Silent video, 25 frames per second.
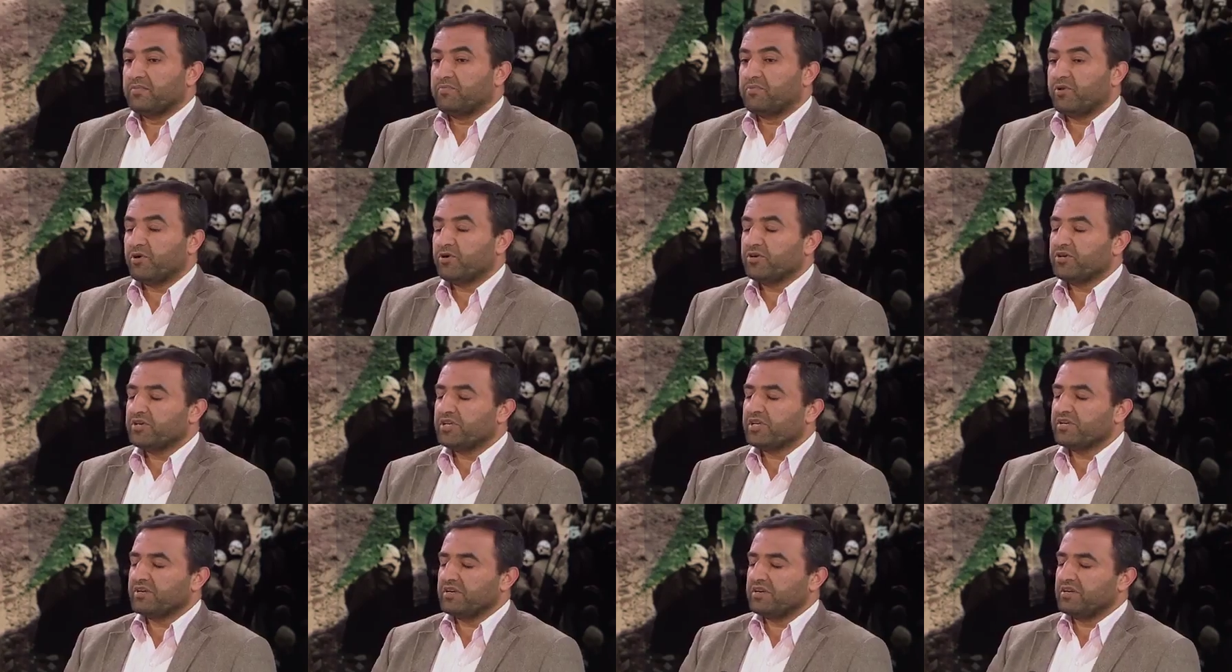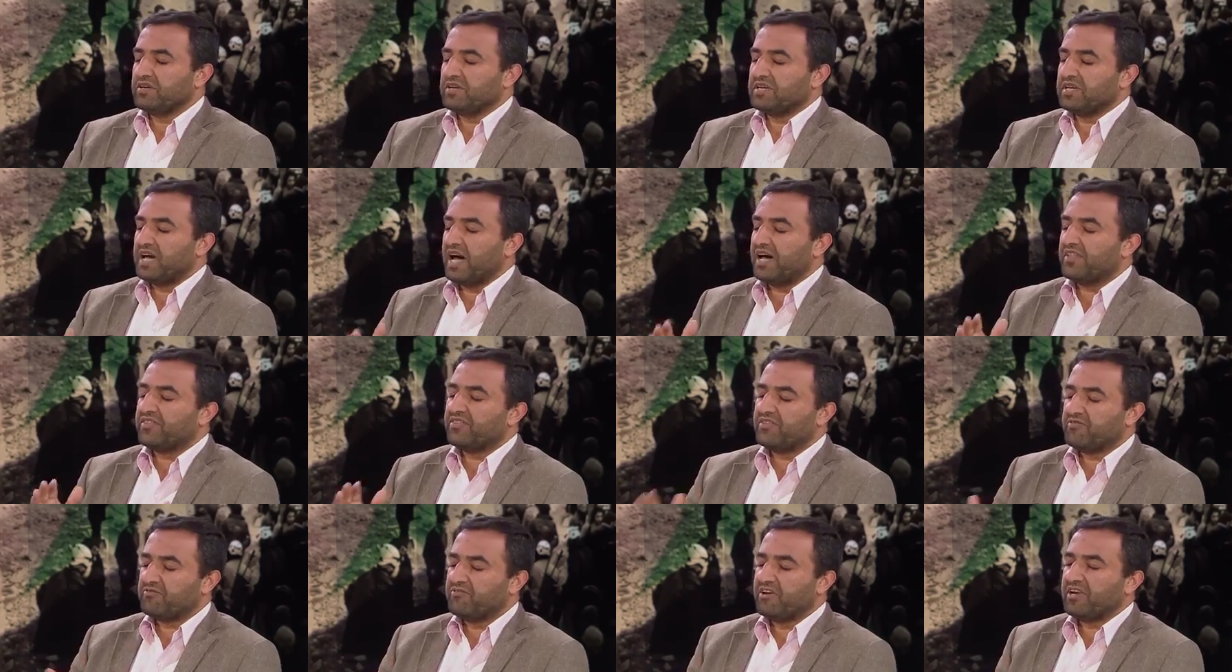the point uh, uh,
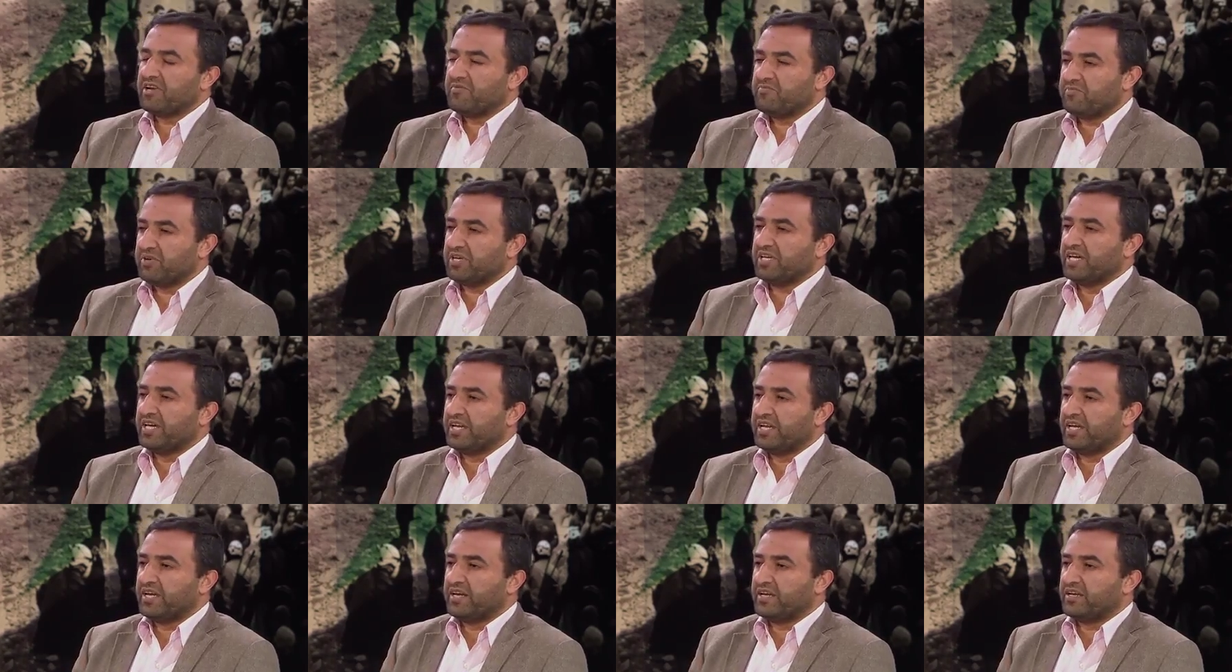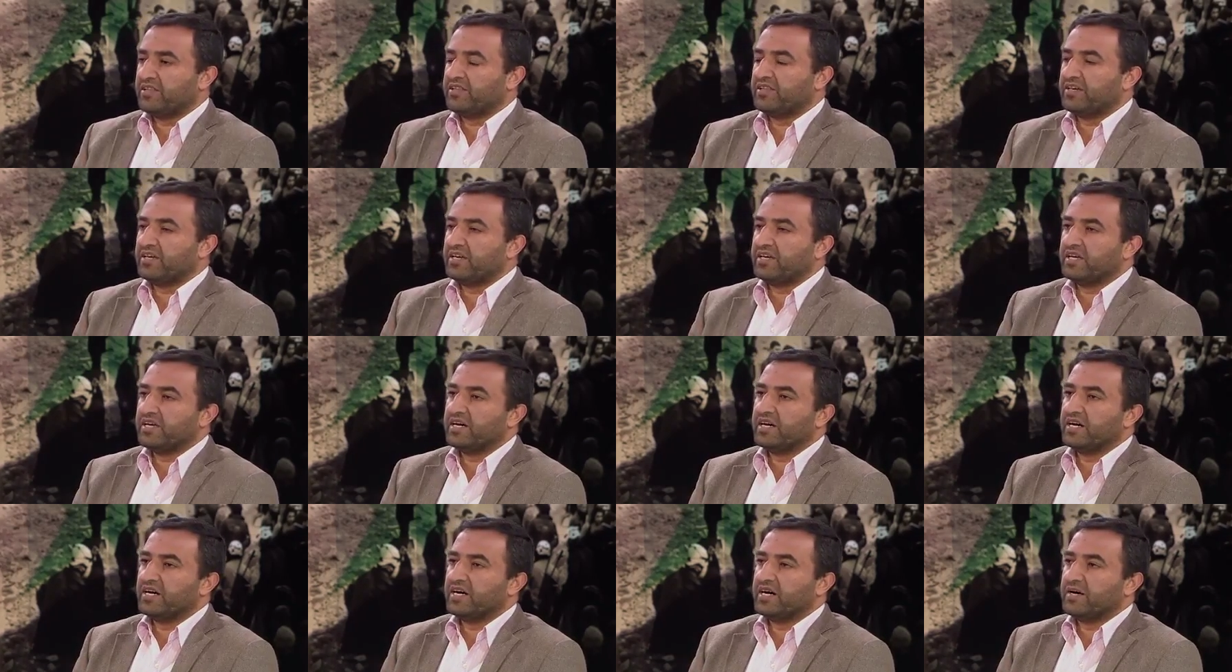at the very beginning,
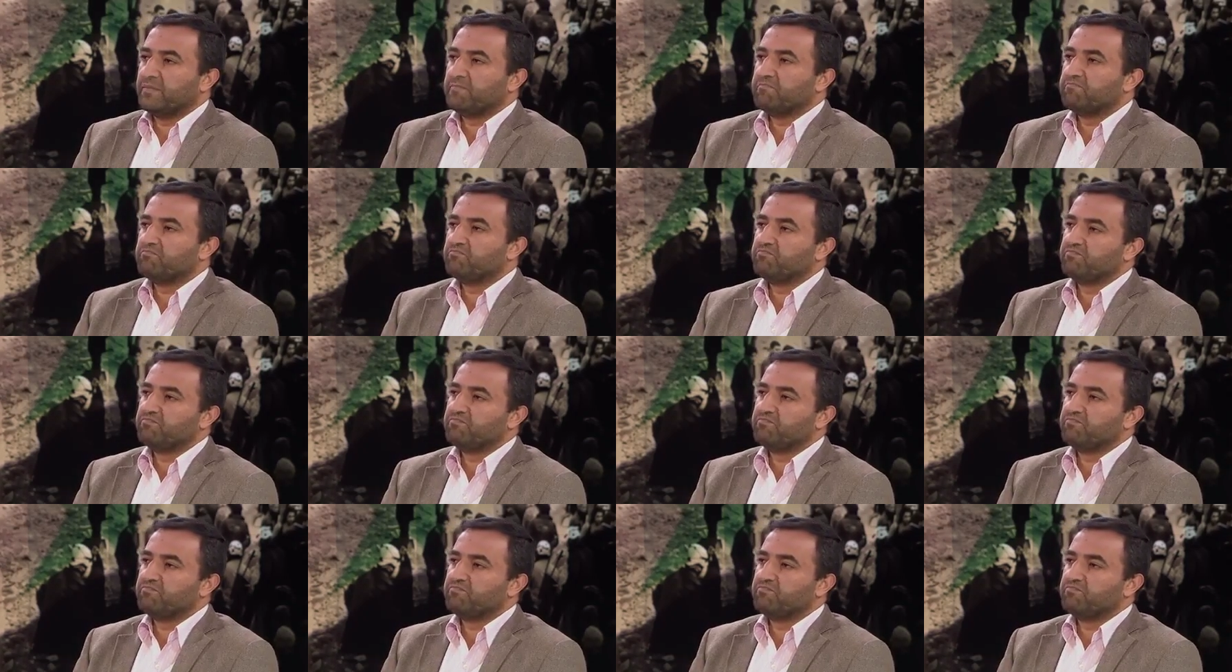the